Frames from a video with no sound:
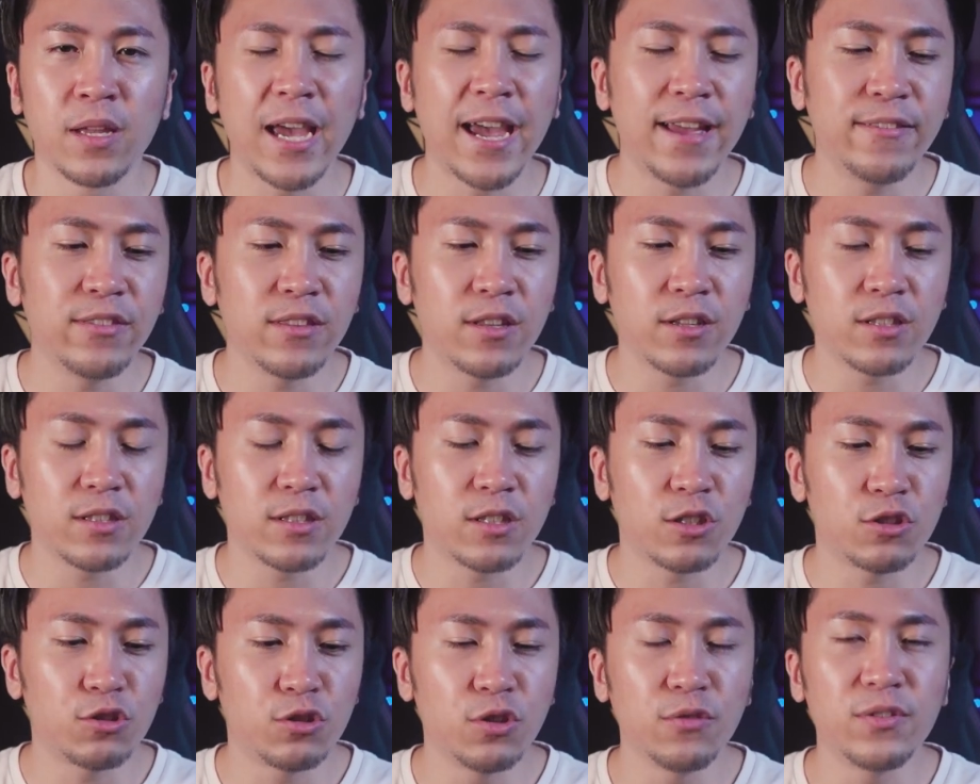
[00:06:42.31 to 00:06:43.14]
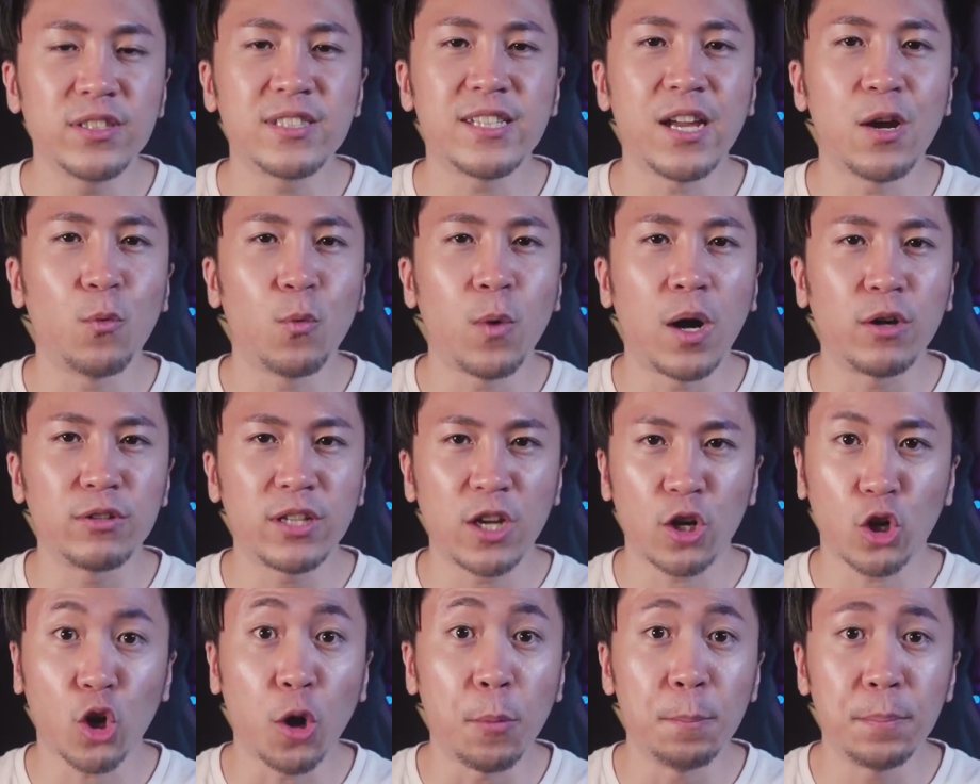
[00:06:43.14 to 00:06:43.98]
And the truth is that while
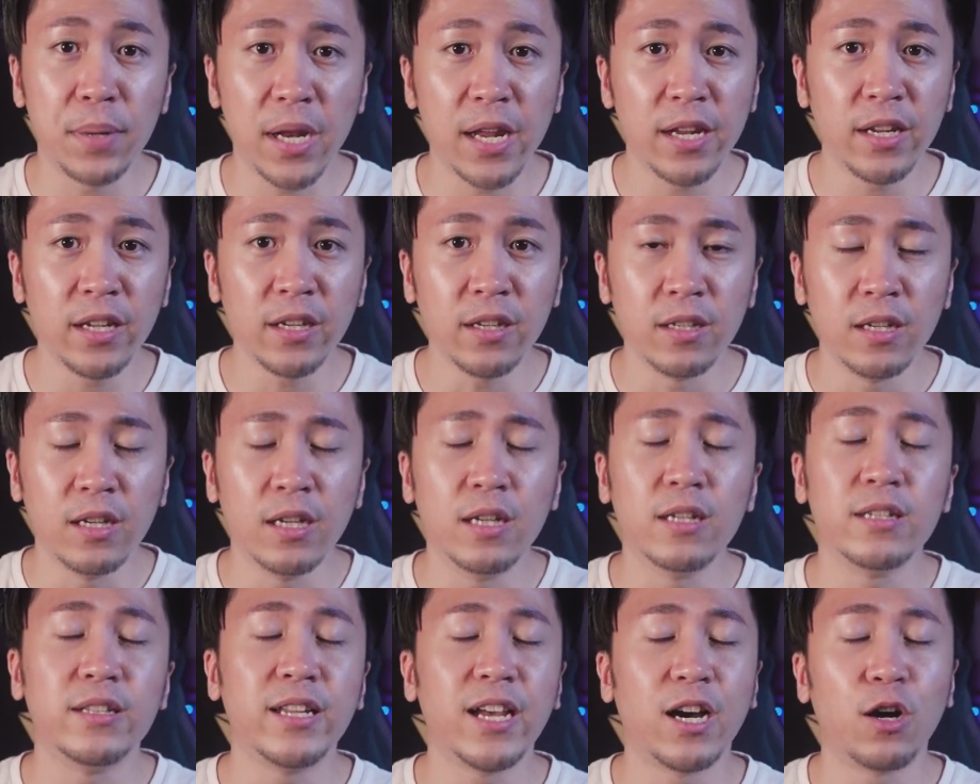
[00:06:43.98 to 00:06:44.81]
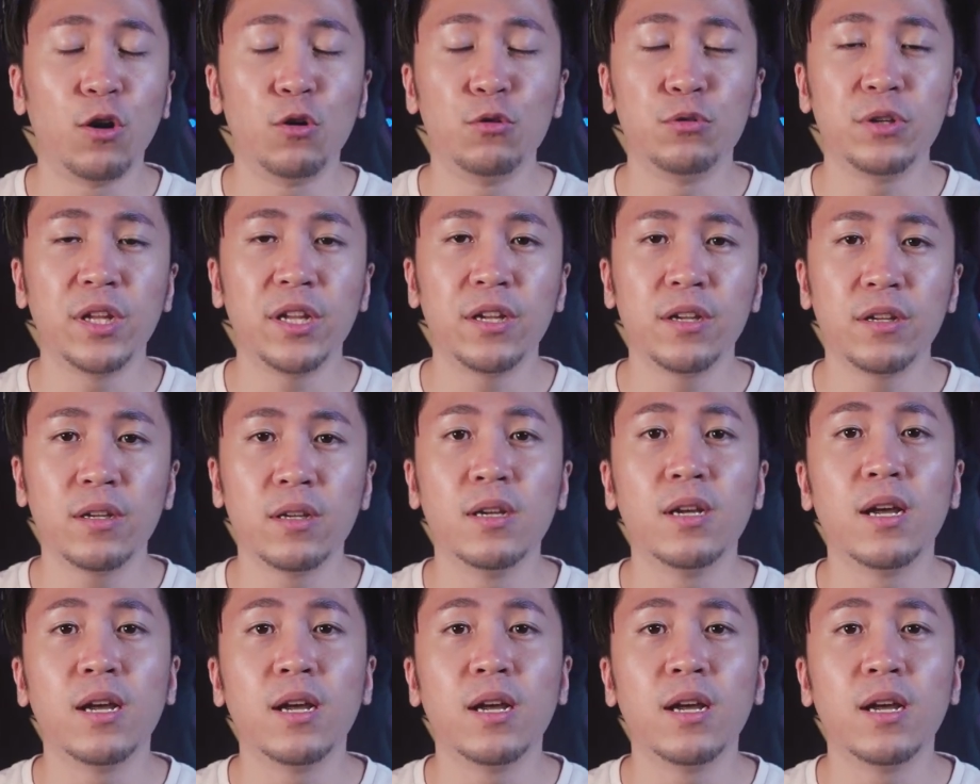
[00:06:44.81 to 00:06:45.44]
they are complaining, they are holding